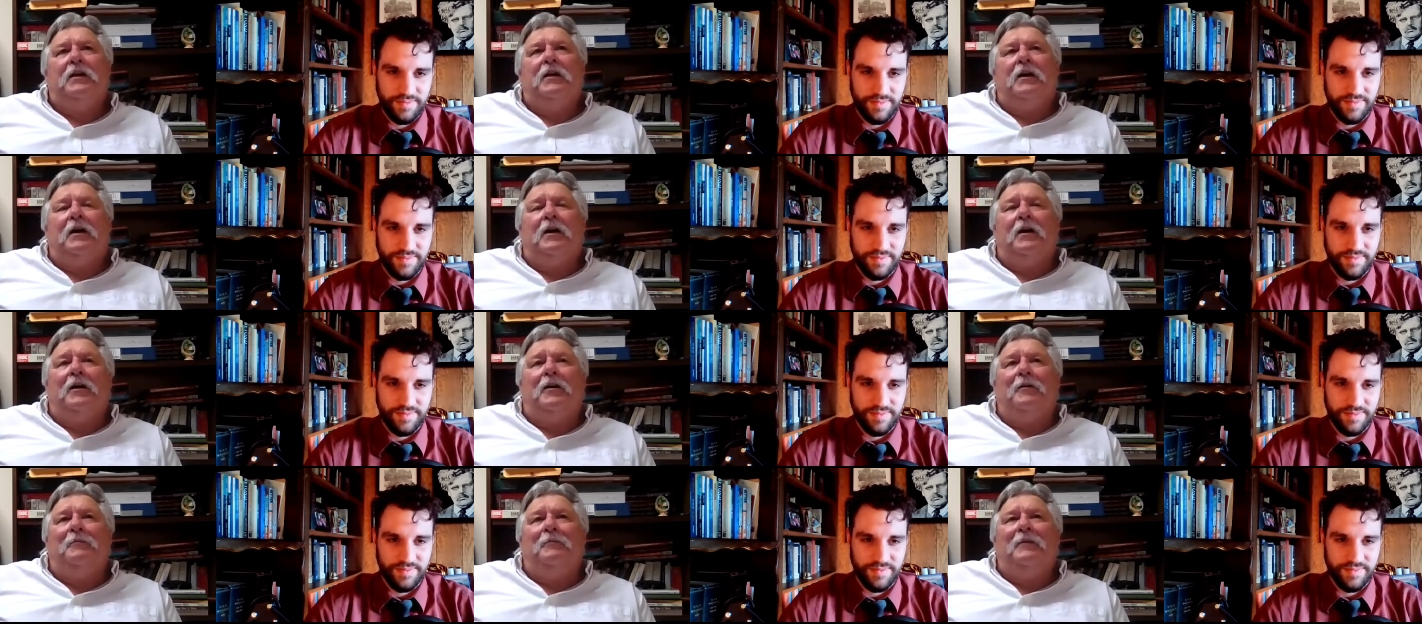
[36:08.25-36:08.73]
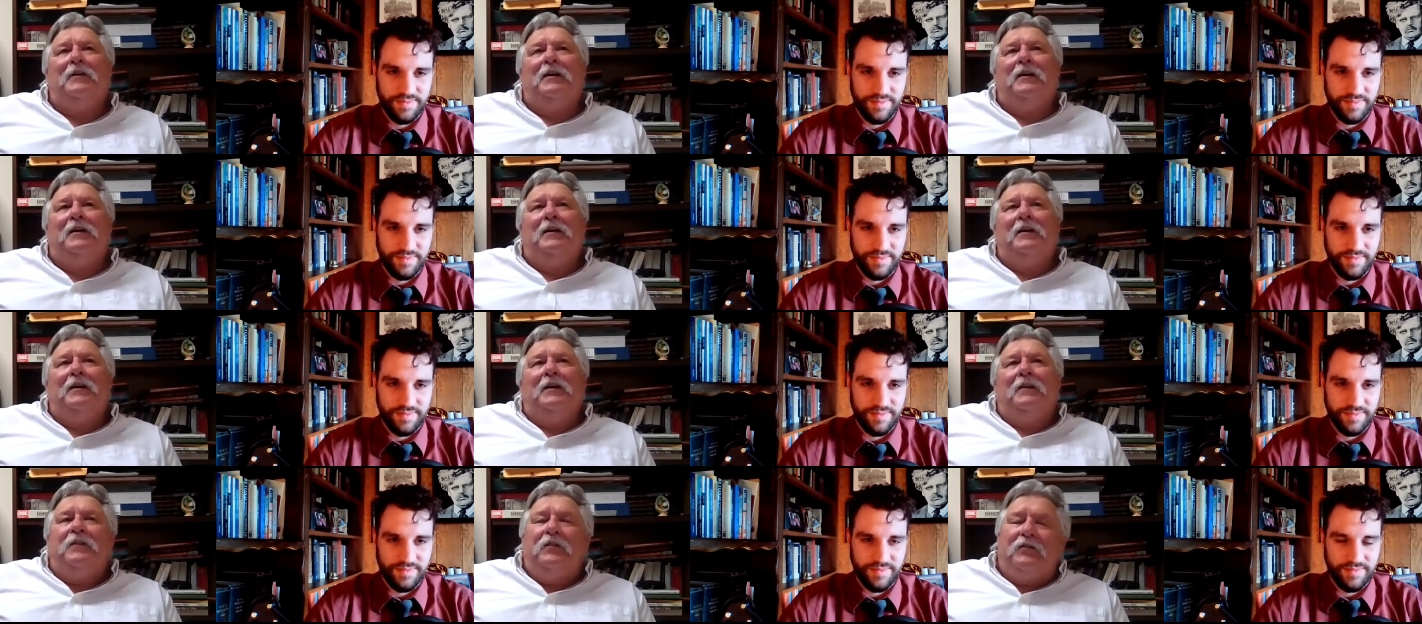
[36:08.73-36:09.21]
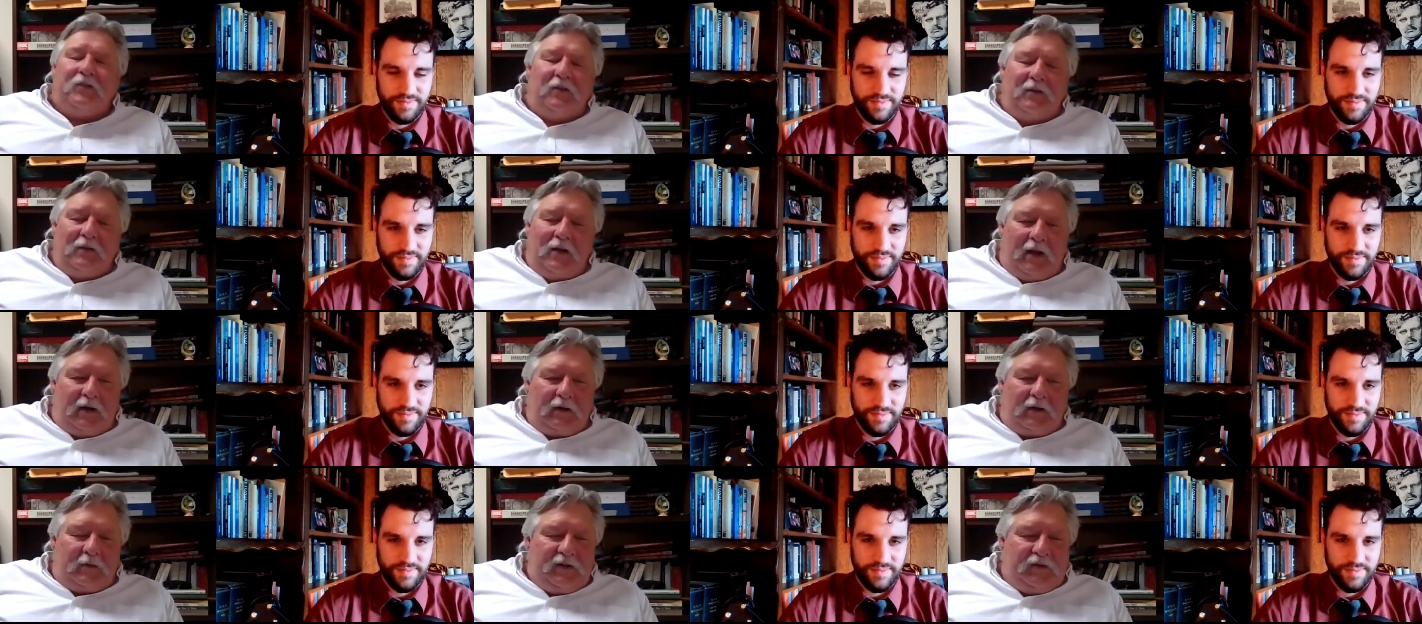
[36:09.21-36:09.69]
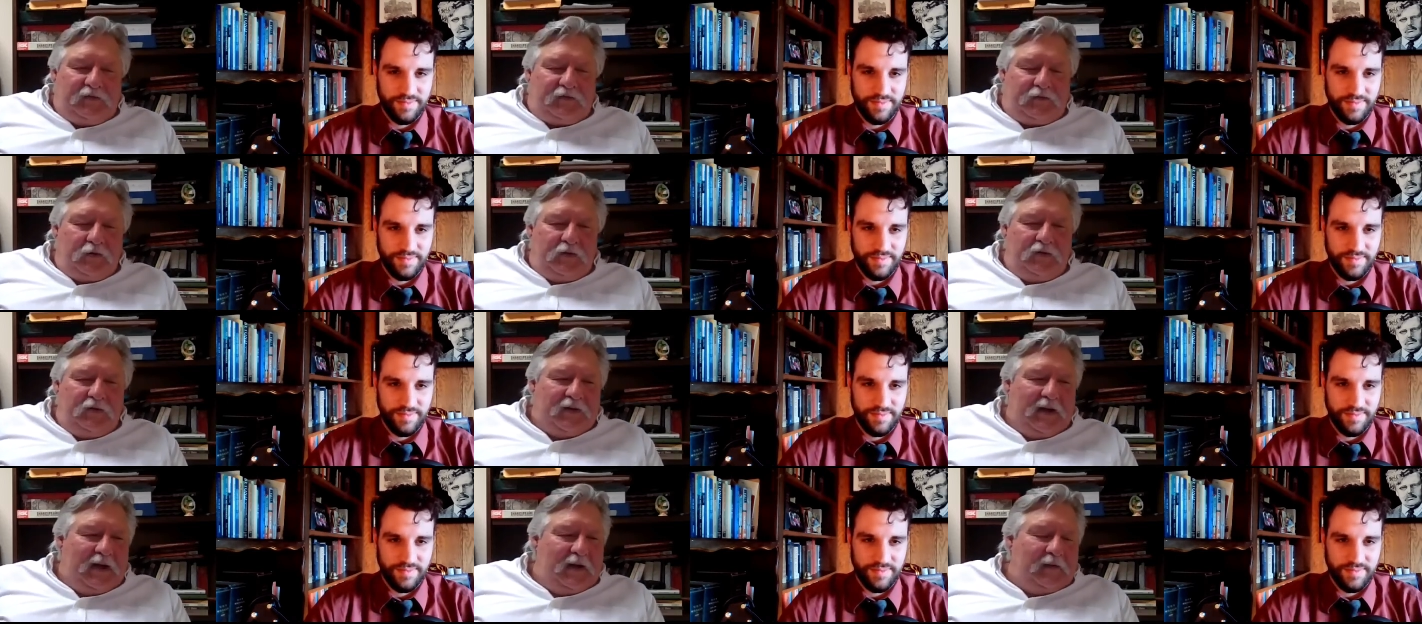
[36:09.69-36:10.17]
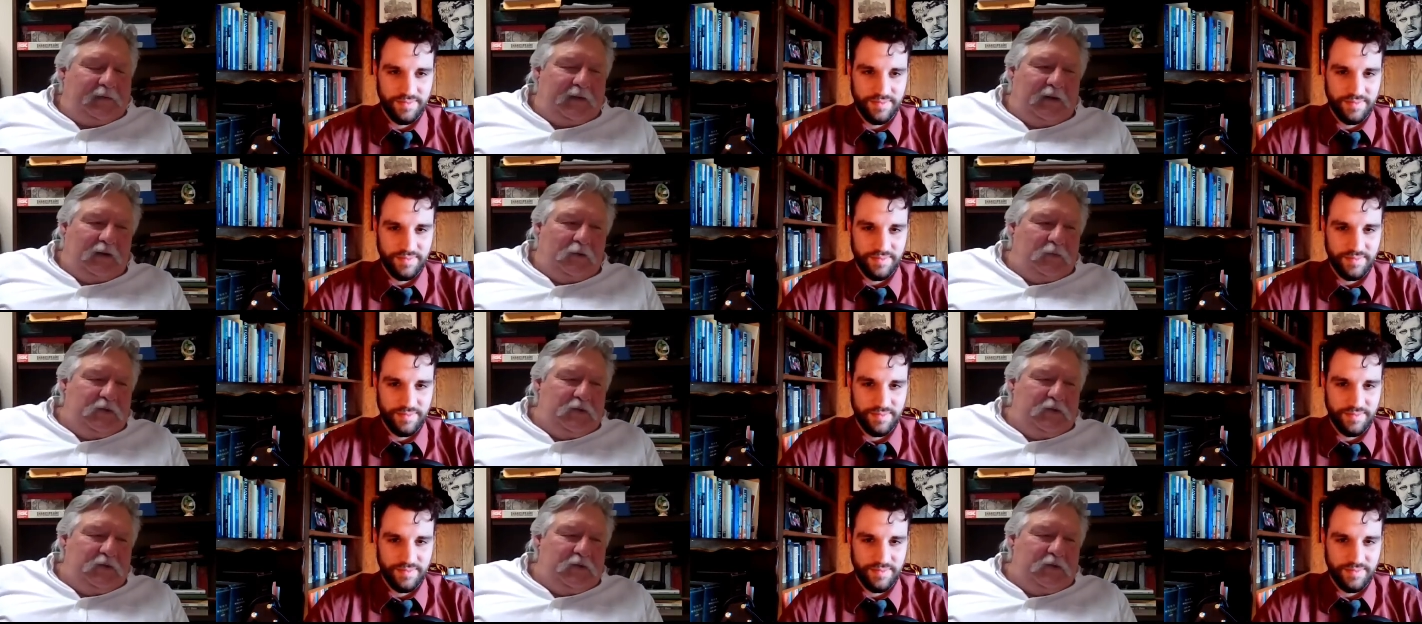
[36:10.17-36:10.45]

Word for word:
Speaker 1: Um, there's a lot of great stories out there.